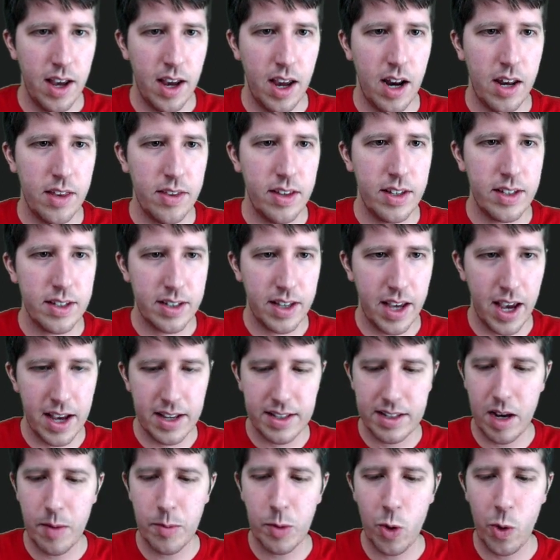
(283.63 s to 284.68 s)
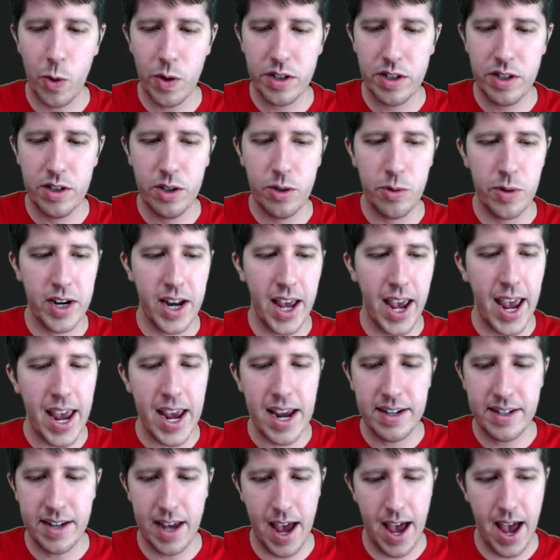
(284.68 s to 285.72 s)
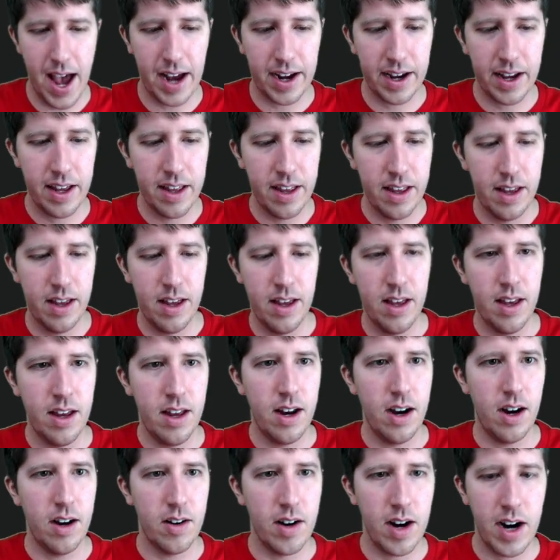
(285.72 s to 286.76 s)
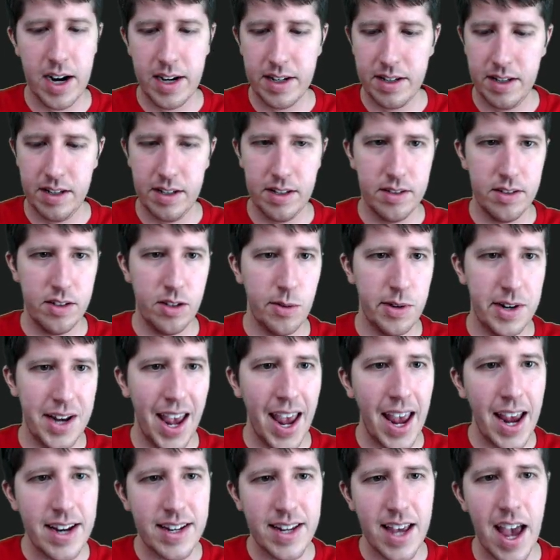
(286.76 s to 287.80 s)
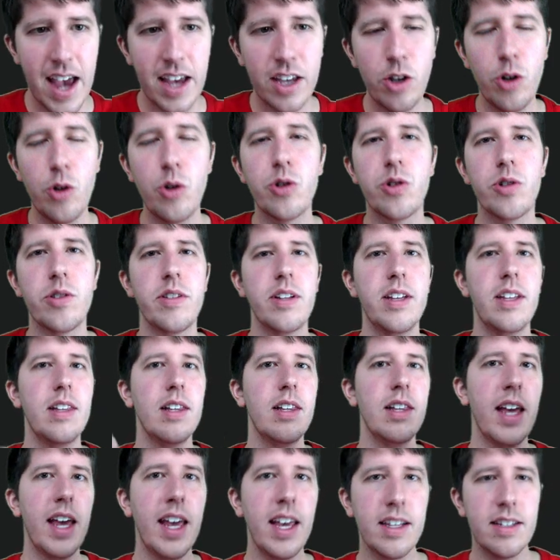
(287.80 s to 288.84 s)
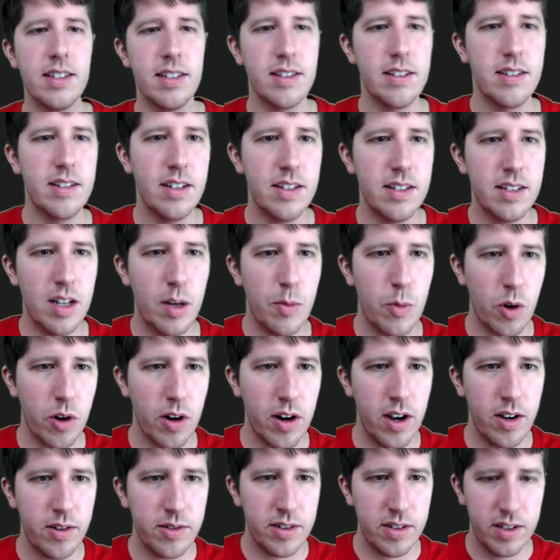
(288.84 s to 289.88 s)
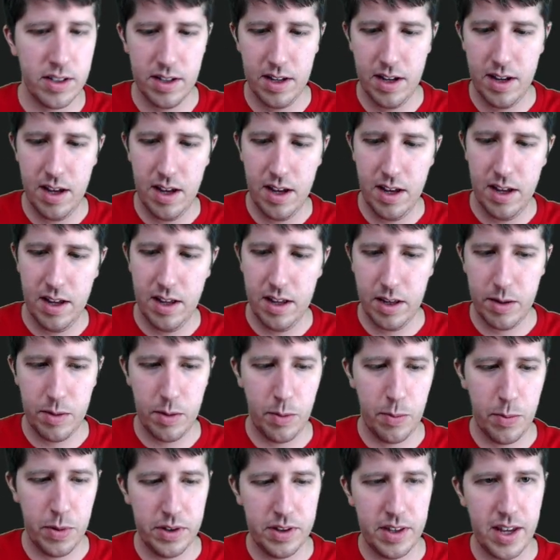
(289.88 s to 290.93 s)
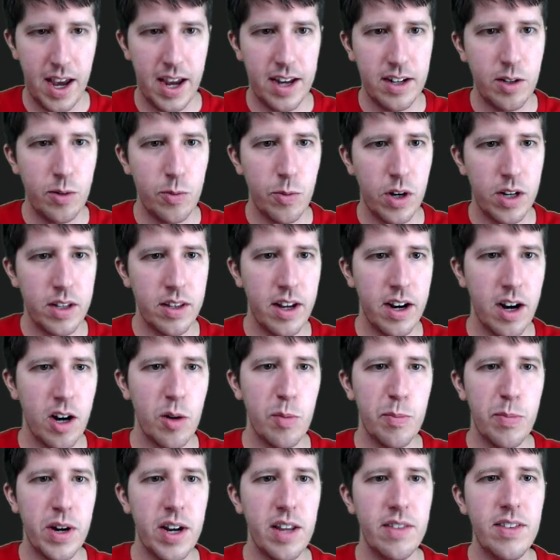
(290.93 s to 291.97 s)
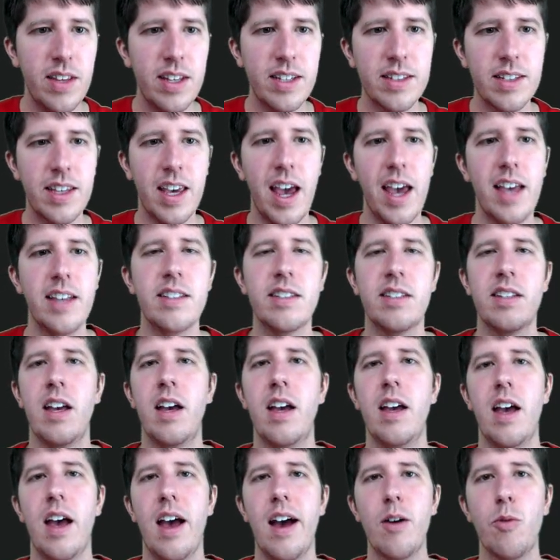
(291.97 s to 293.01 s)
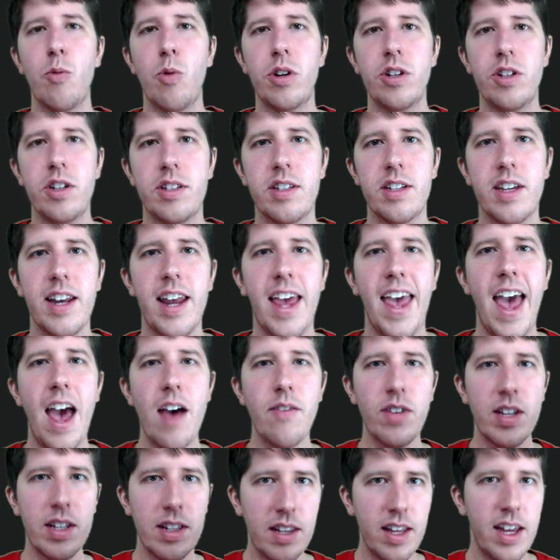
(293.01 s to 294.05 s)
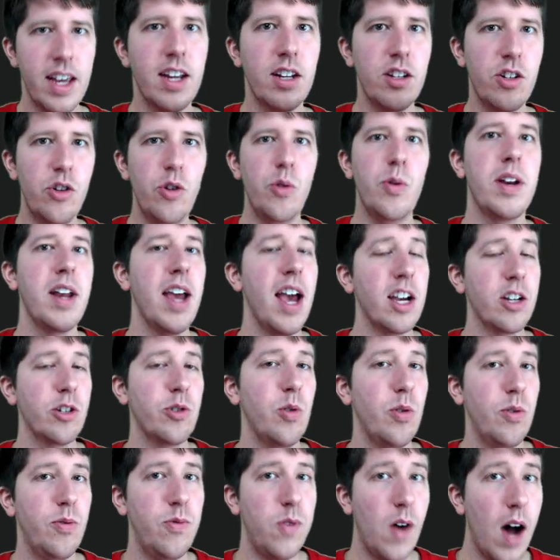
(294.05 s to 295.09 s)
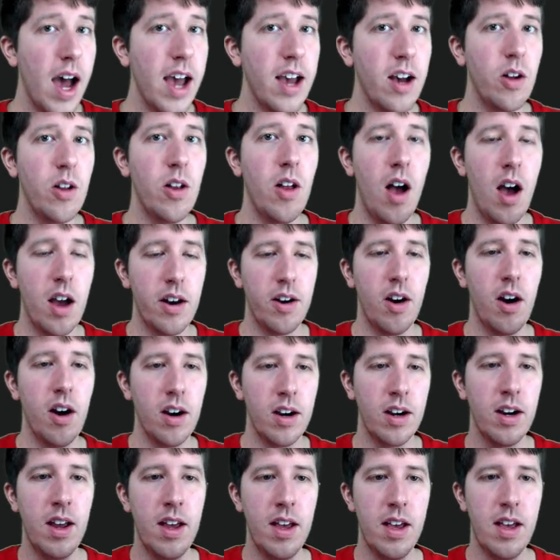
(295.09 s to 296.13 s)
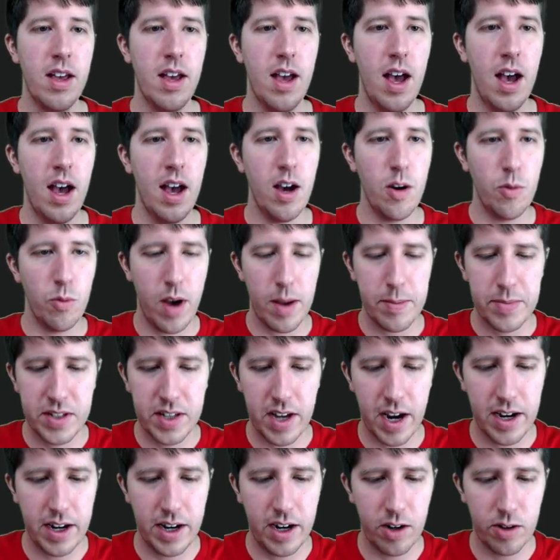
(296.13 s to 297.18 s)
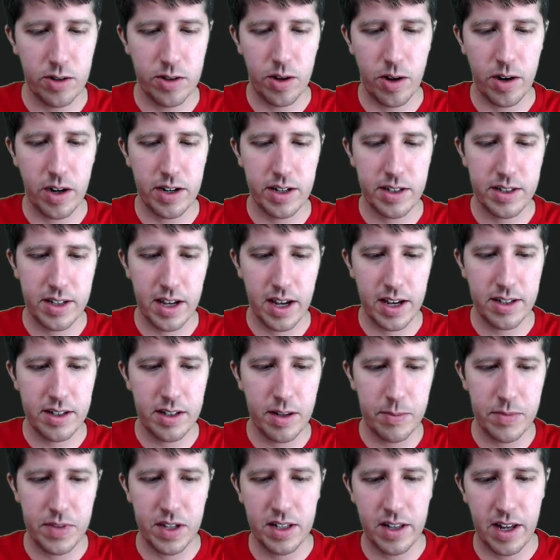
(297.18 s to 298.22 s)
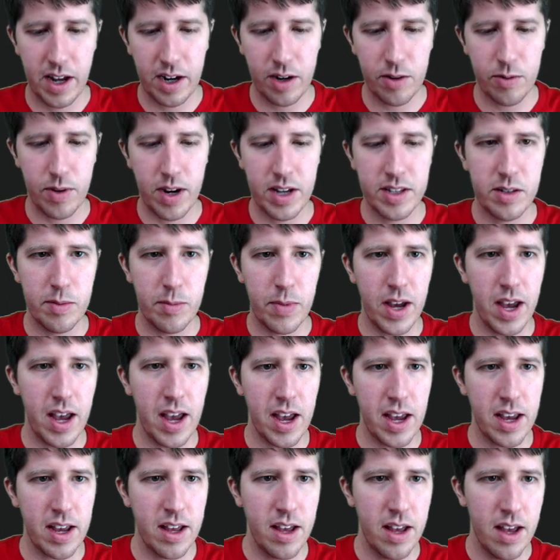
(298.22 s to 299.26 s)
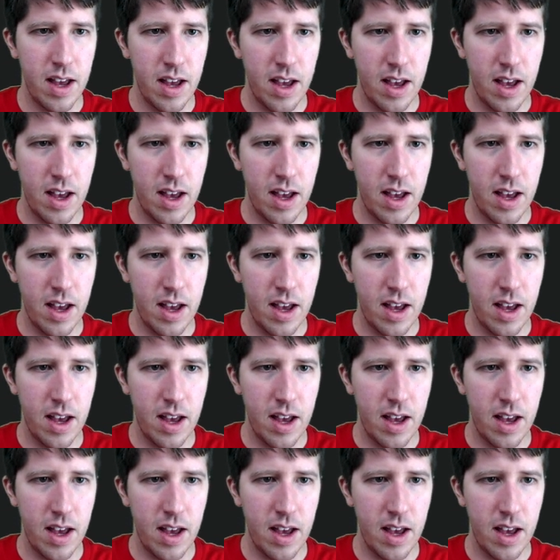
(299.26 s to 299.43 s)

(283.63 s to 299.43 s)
And in this case, I'm going to do an A tag. All right. So an A tag usually links to somewhere else. Let me put the ending one there. But in this case, we're just going to have it link to an actual file on our website here. So I'm going to say something like resume